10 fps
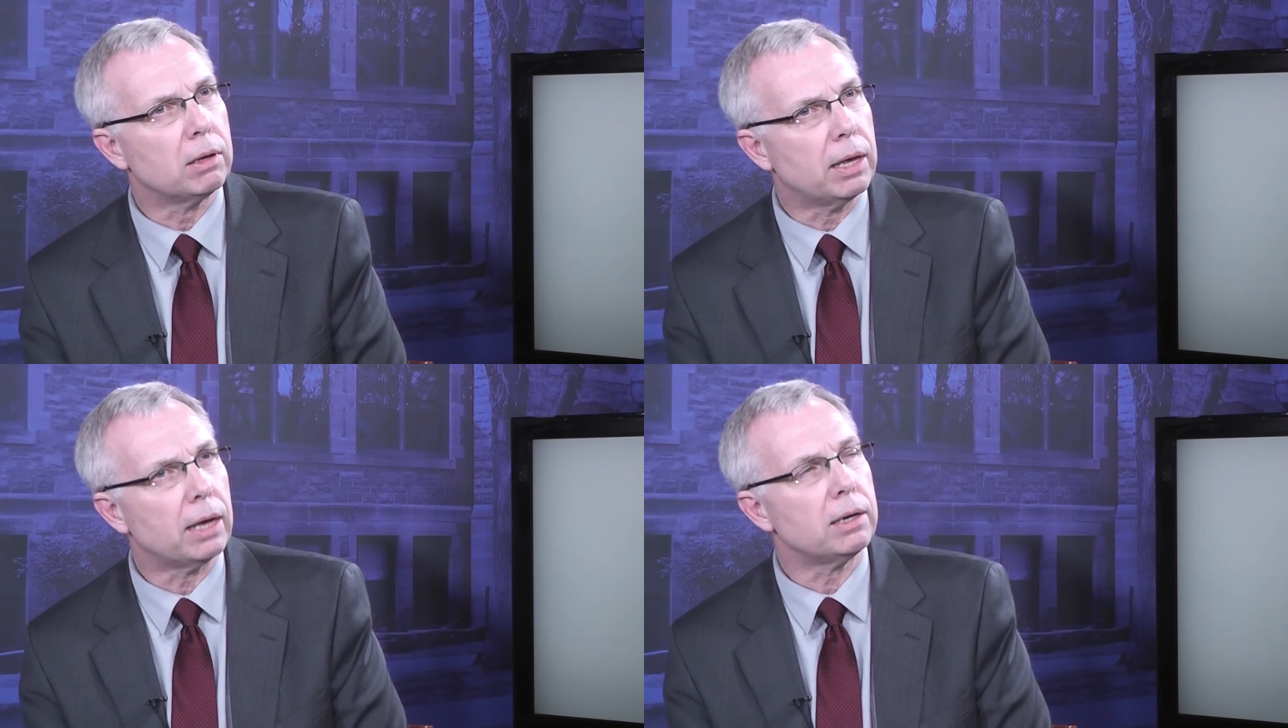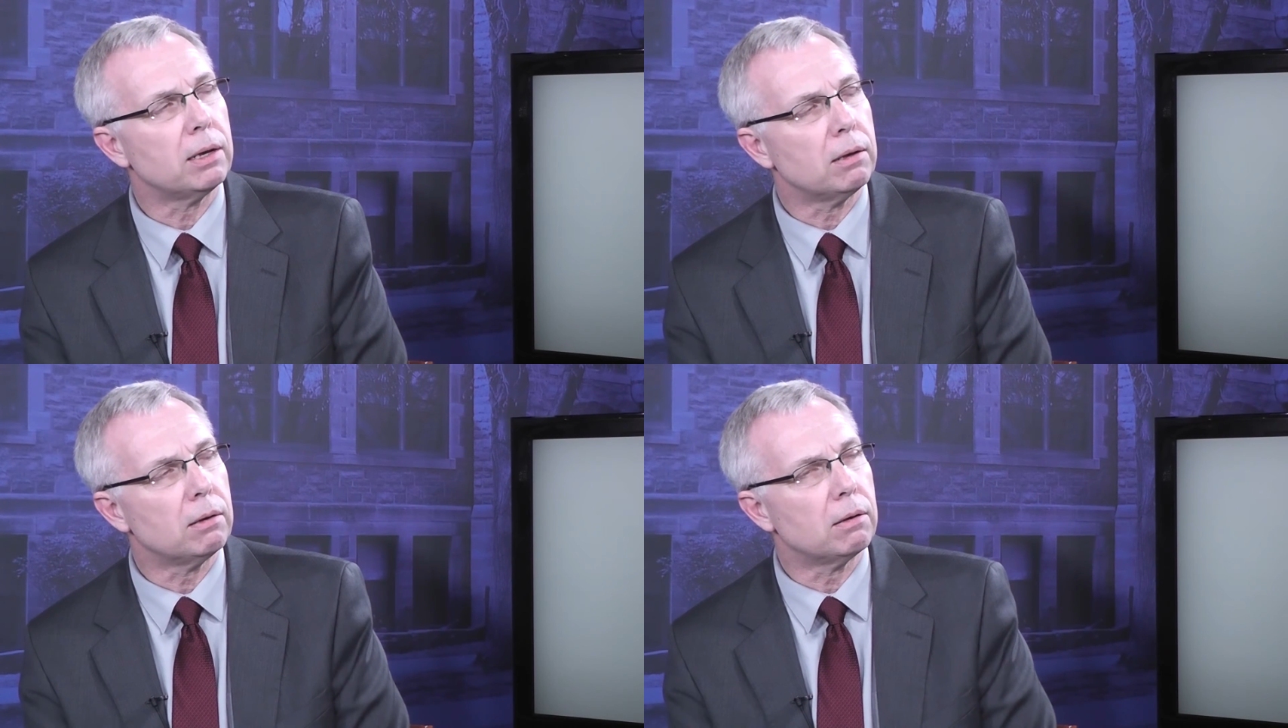
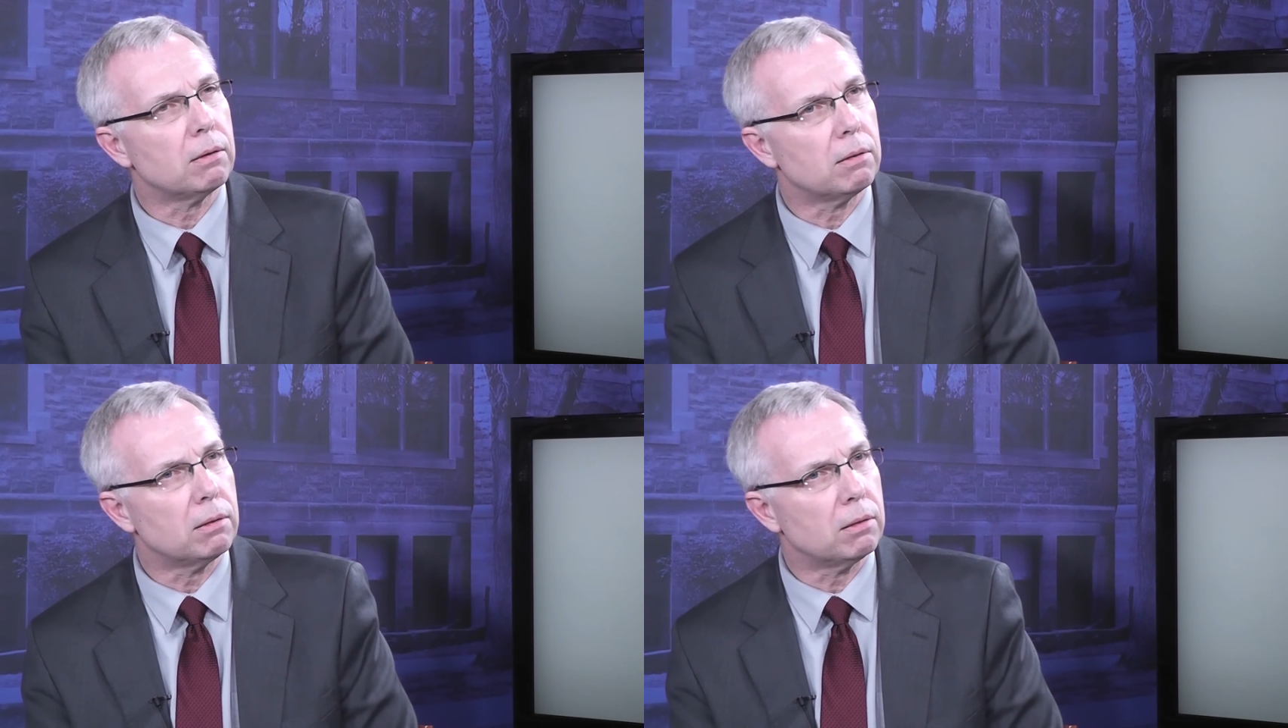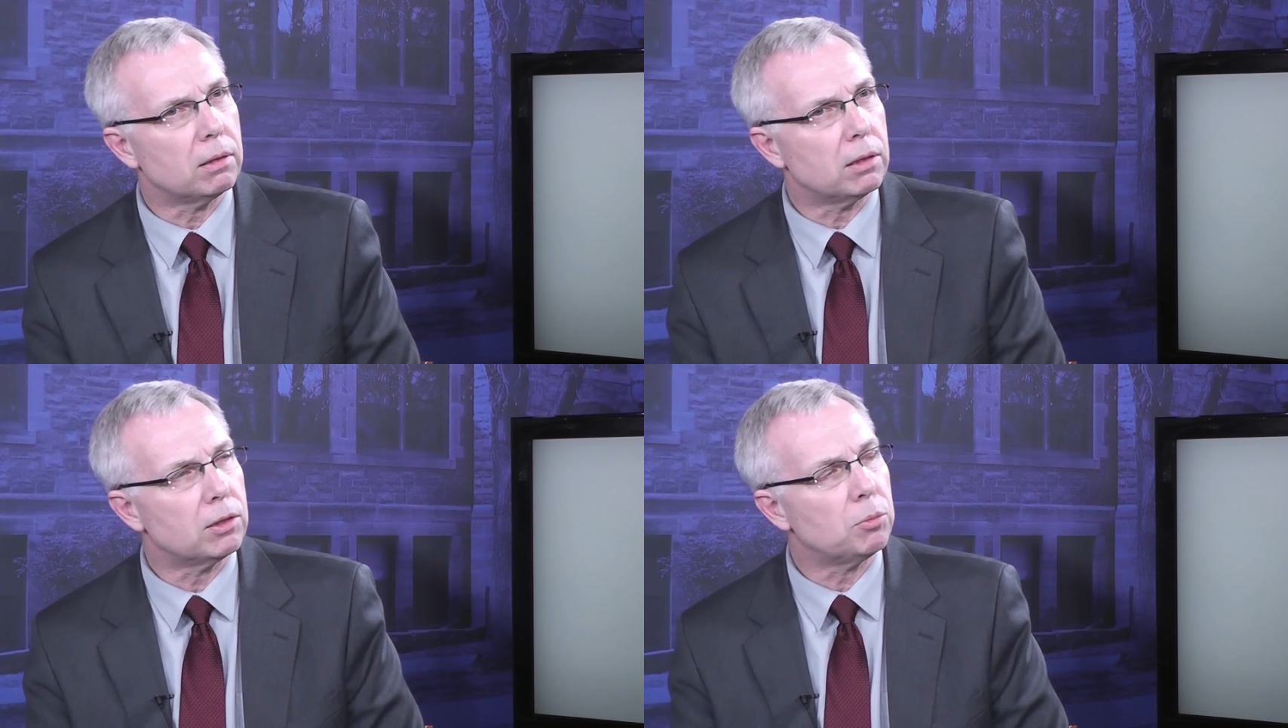getting
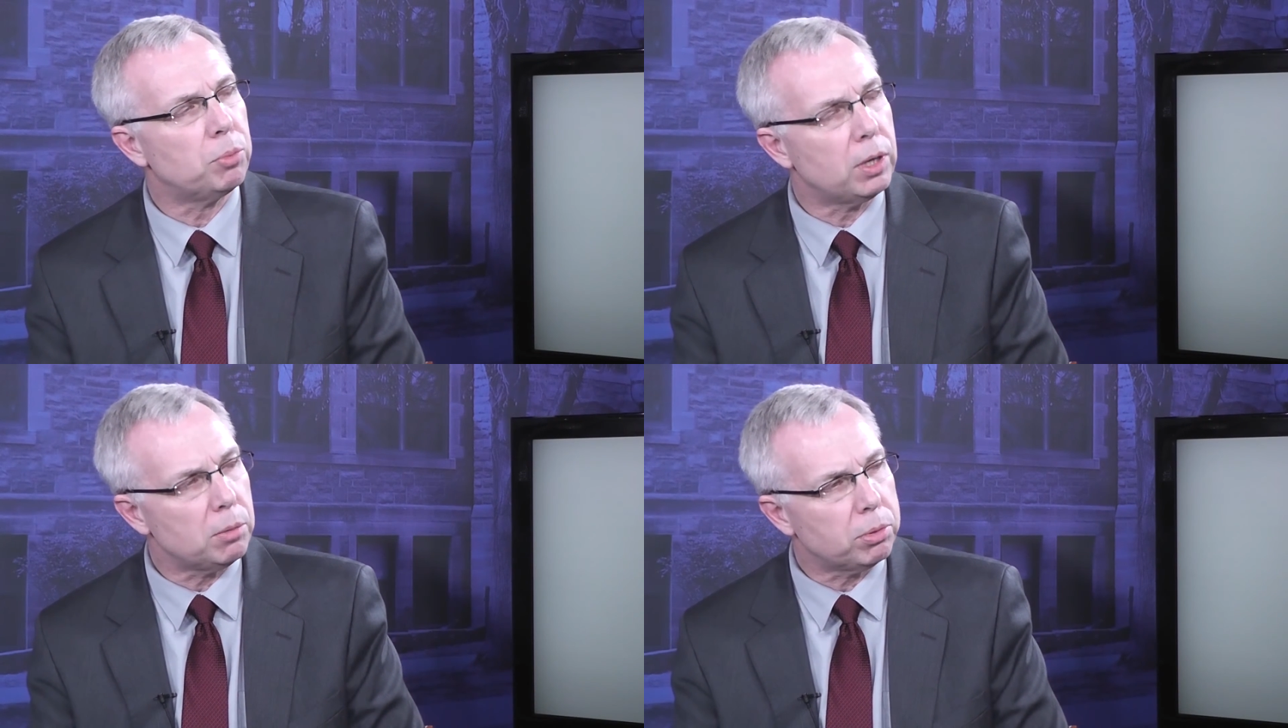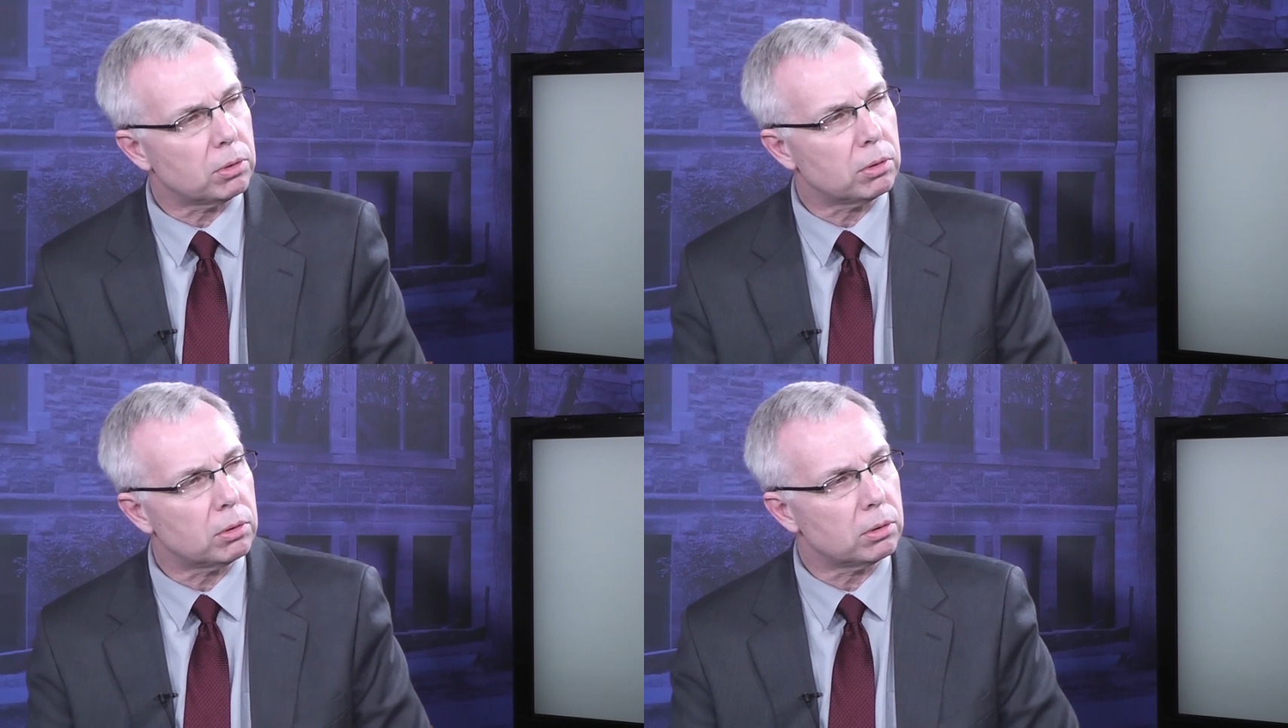the
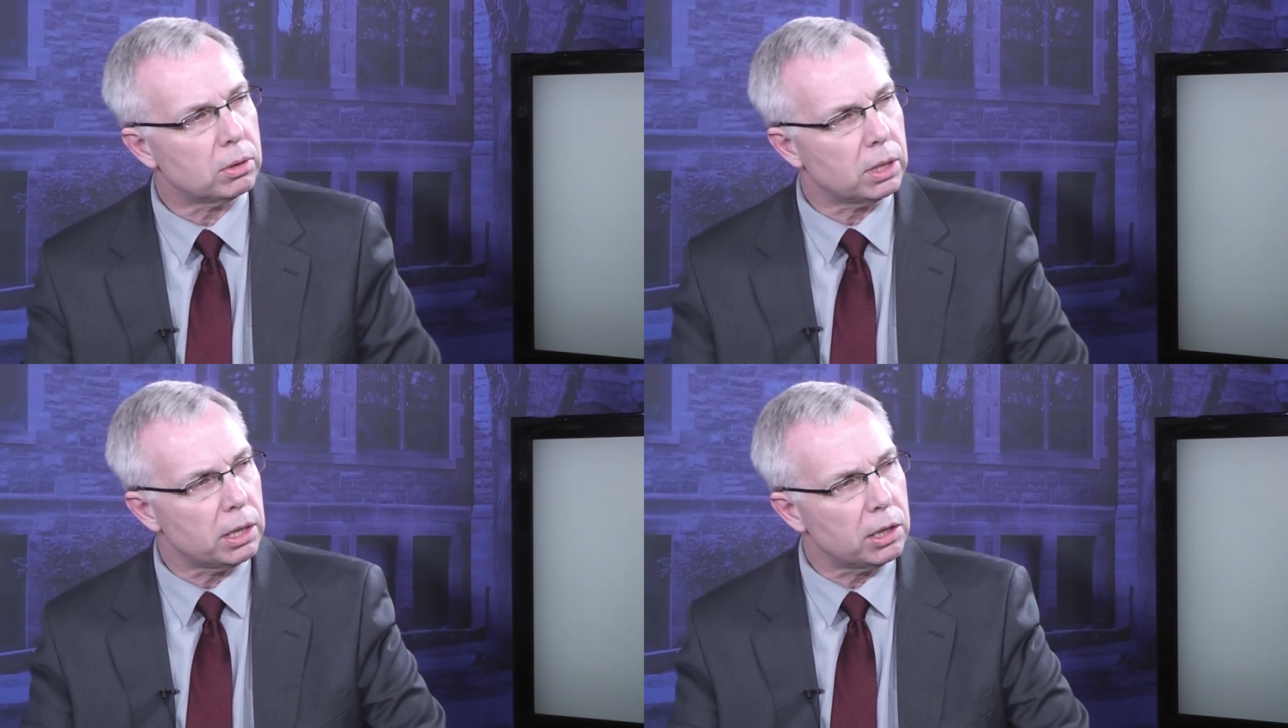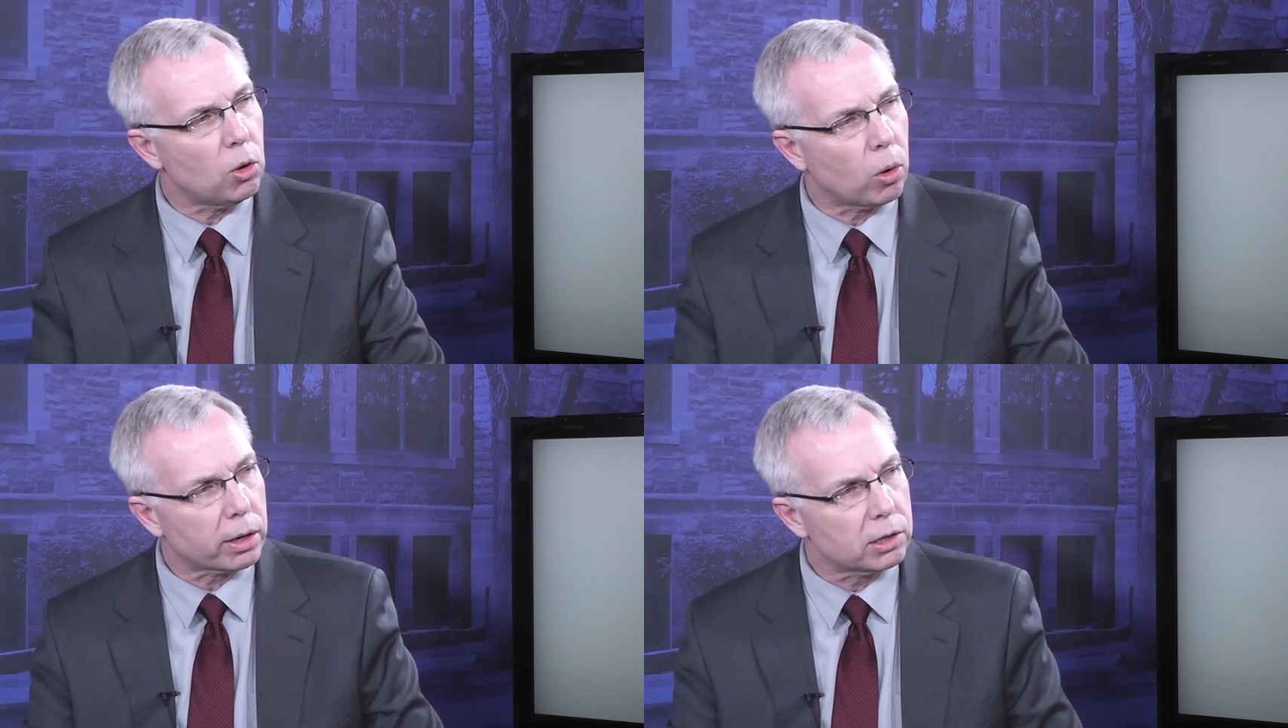people in the
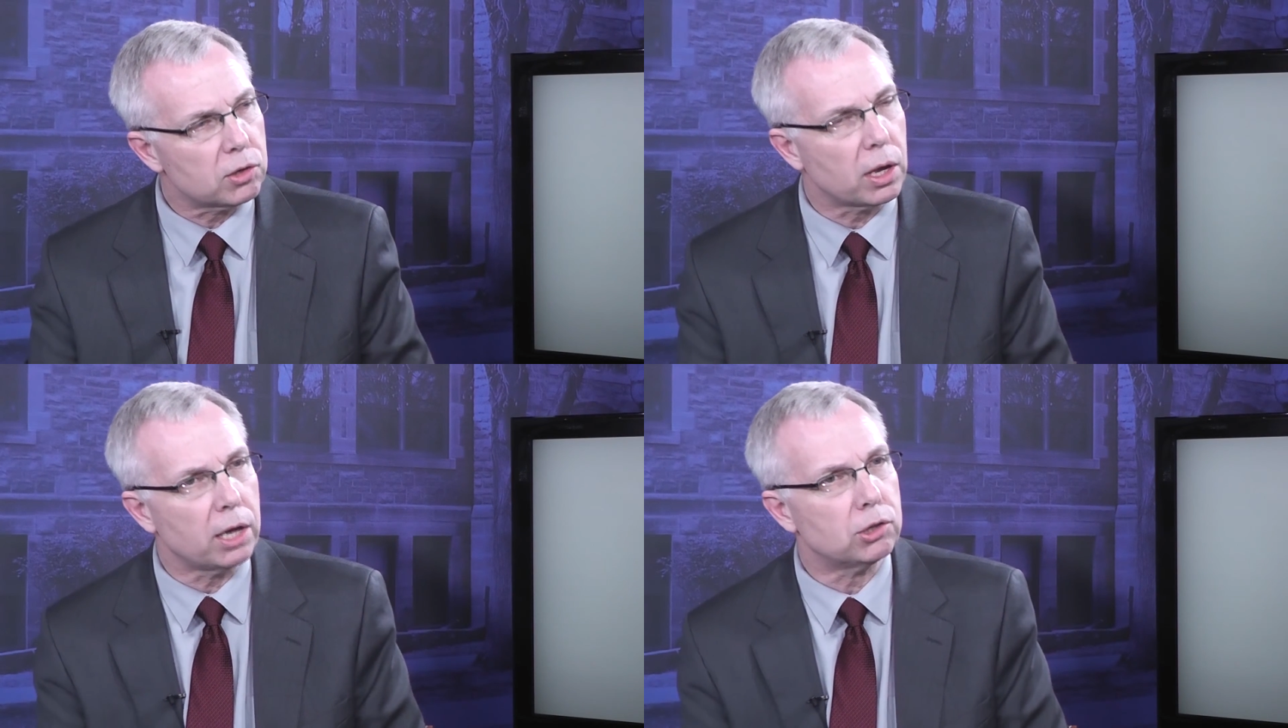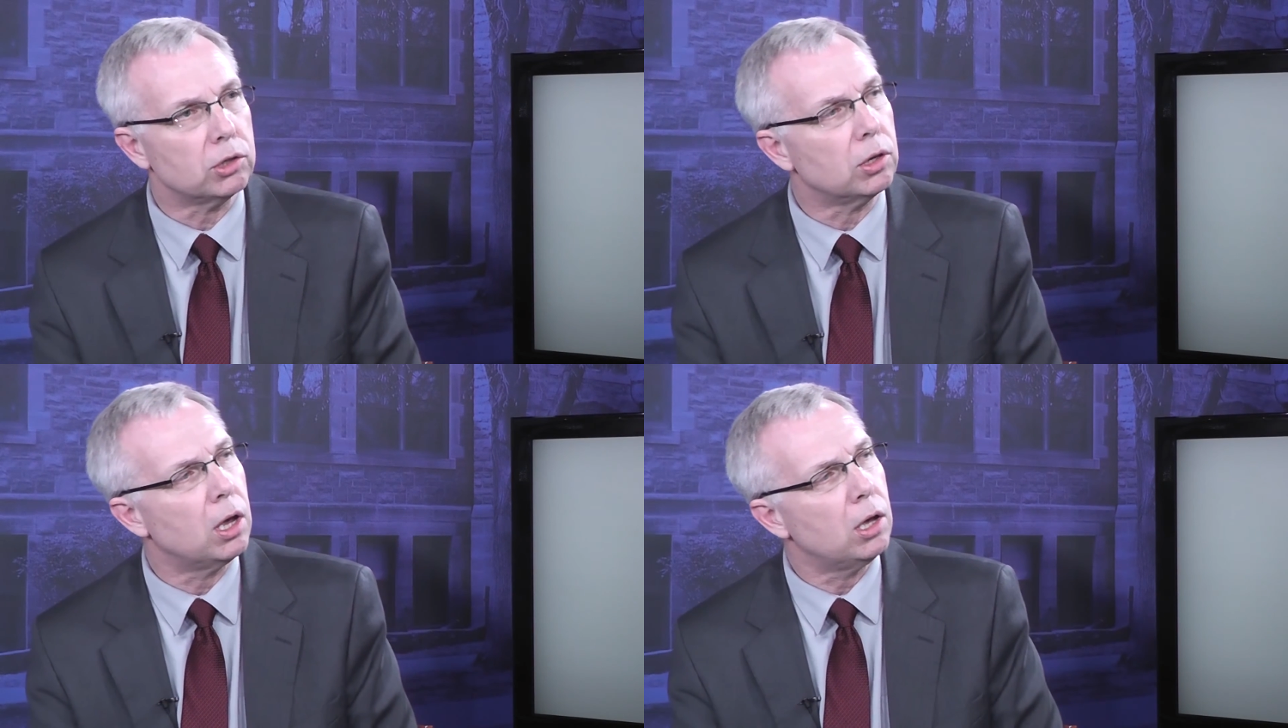organization